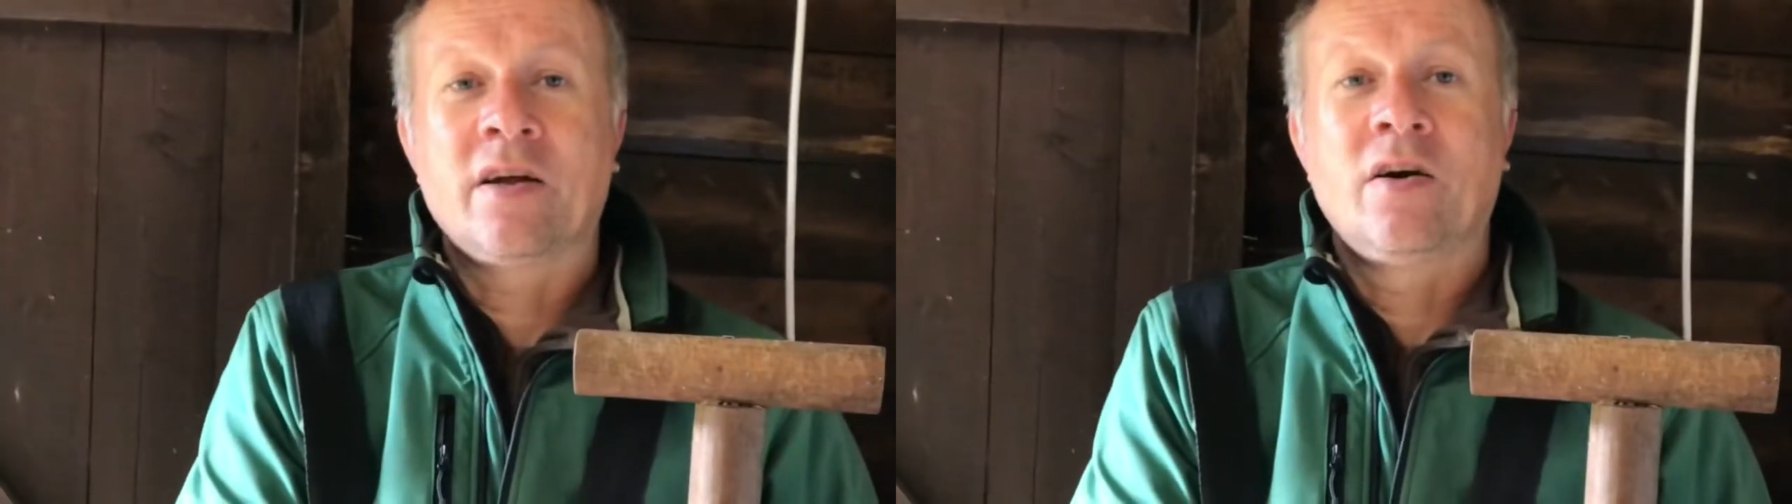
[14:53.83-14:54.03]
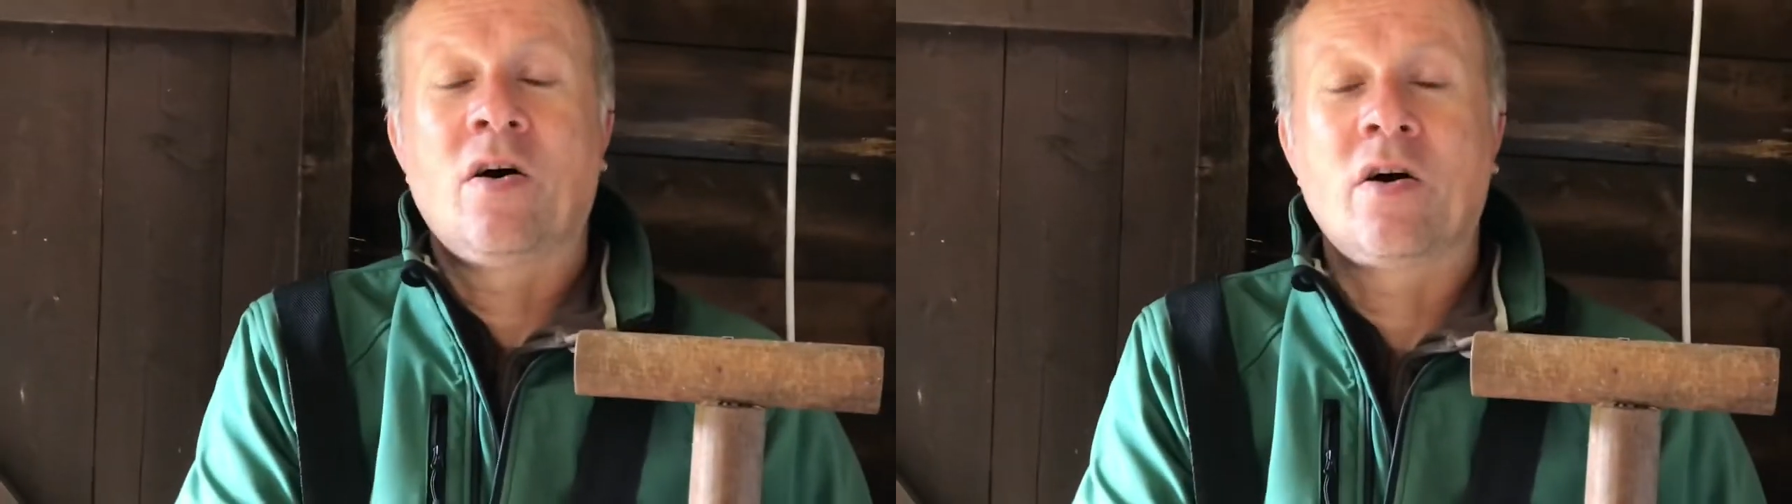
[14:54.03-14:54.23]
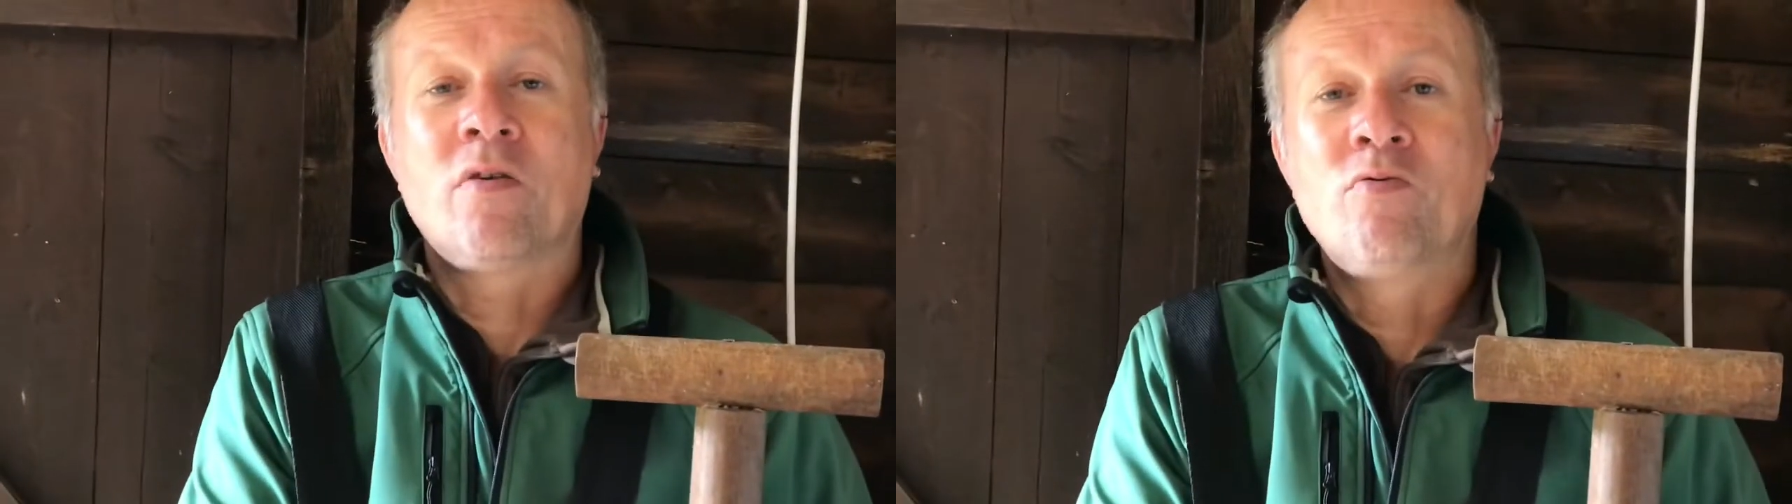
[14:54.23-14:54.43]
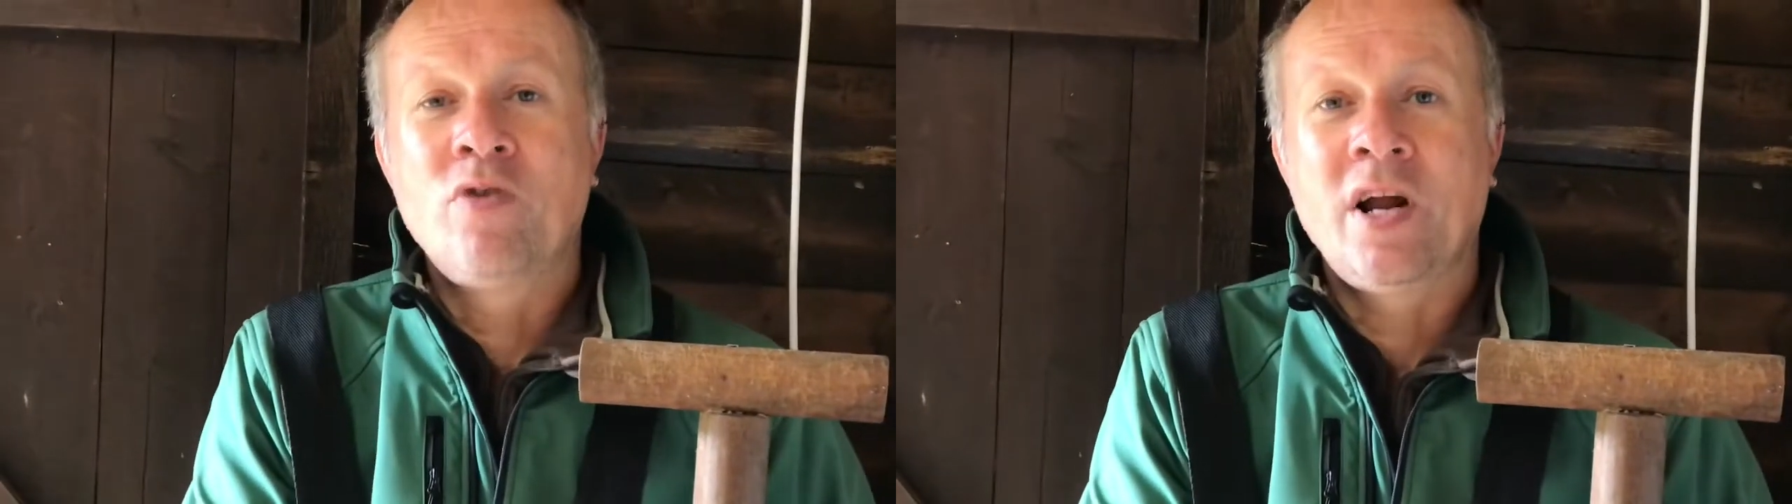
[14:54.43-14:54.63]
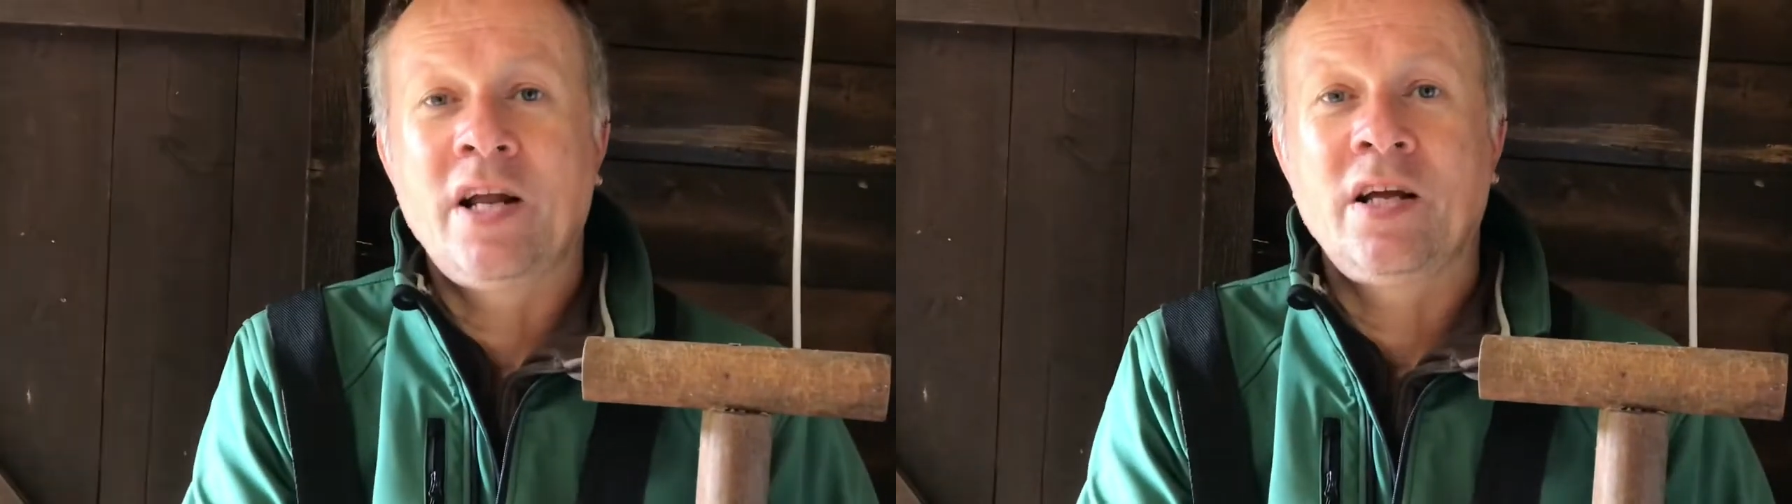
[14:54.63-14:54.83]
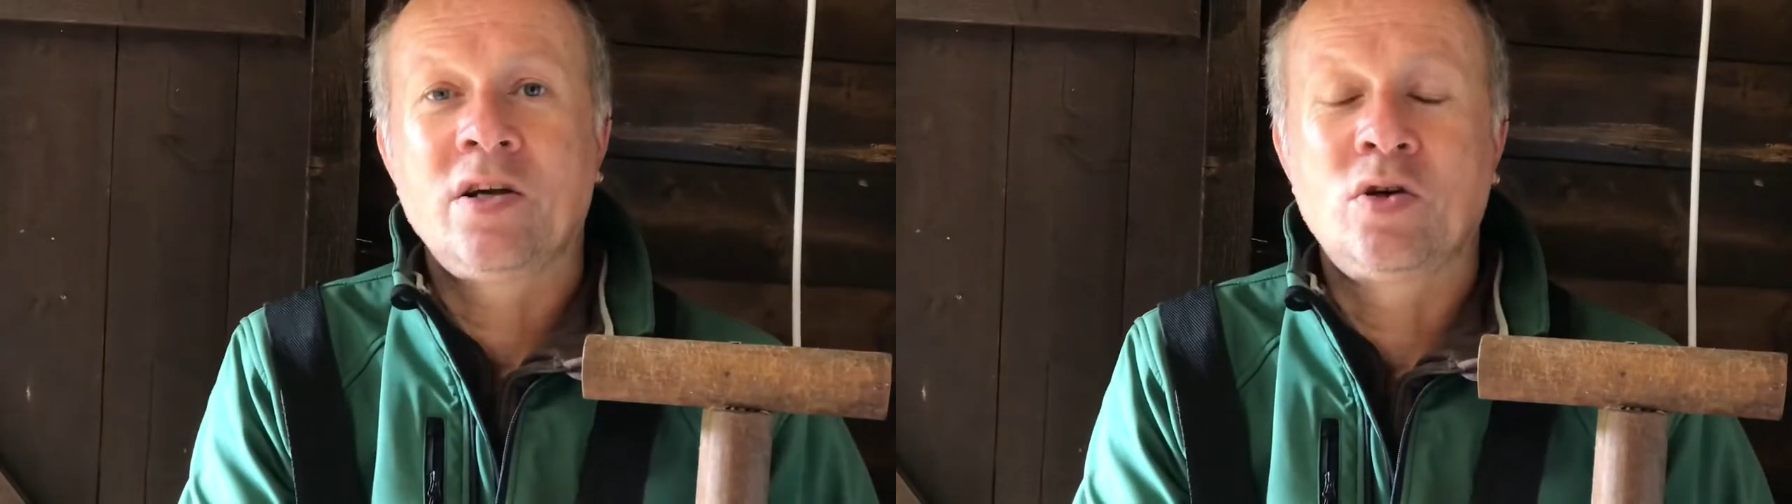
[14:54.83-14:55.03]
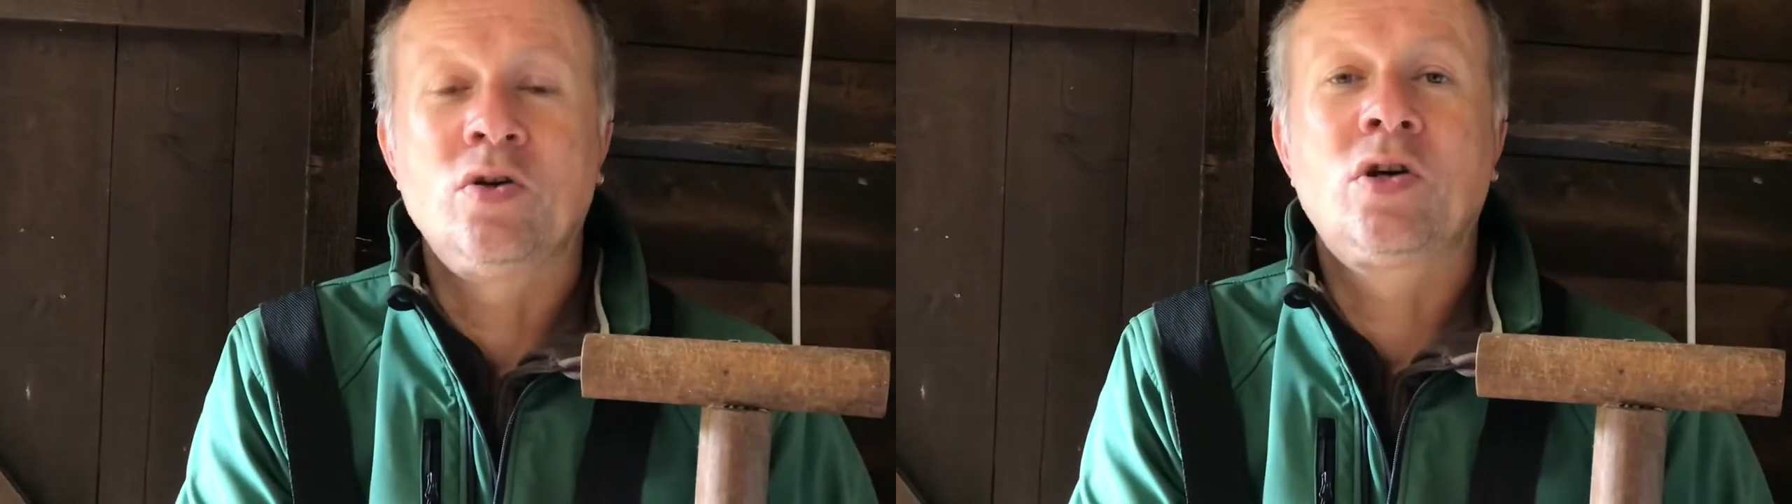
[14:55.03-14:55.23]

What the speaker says: on a really good